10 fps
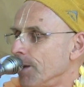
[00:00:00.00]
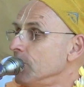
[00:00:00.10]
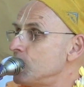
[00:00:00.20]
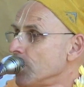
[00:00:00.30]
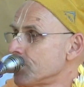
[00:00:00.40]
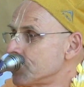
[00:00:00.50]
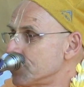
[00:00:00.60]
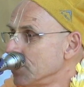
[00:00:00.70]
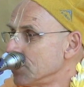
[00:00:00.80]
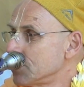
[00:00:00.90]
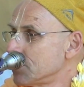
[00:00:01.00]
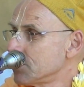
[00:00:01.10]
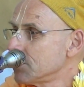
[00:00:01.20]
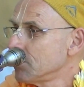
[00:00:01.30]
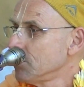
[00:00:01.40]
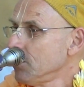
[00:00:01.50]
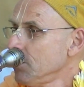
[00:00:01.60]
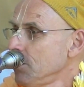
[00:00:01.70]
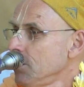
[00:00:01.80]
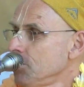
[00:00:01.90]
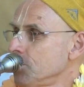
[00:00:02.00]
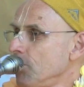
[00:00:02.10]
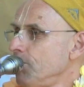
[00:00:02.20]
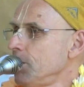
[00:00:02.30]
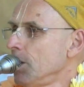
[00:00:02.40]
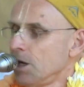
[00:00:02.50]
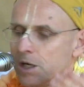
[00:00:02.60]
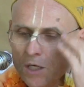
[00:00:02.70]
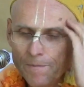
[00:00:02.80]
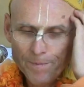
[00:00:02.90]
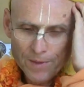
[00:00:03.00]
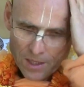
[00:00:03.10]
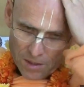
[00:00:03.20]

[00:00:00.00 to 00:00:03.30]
adjusted. So we are,